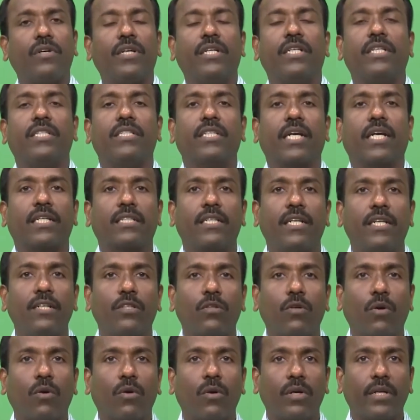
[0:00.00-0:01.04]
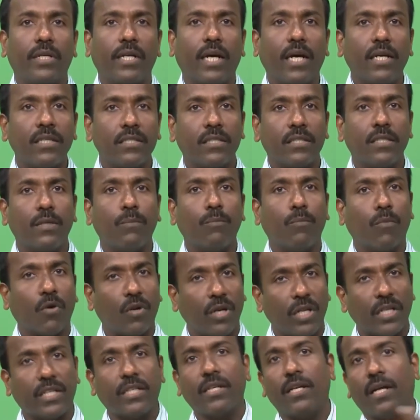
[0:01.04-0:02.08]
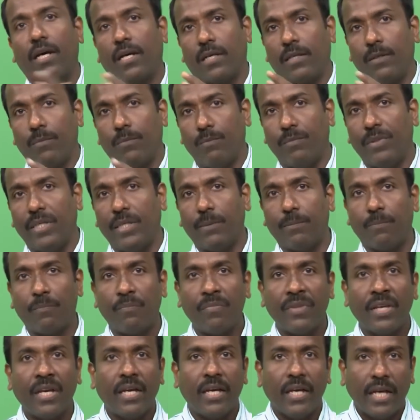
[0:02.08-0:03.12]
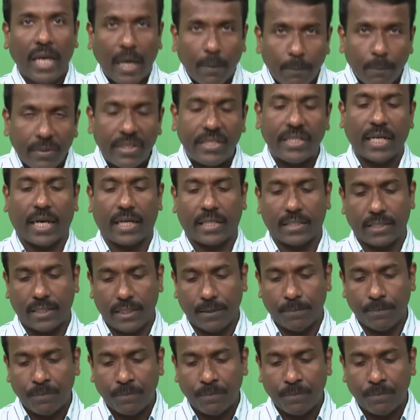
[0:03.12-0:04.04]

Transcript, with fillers: it is actually called as molecular beam epitaxy.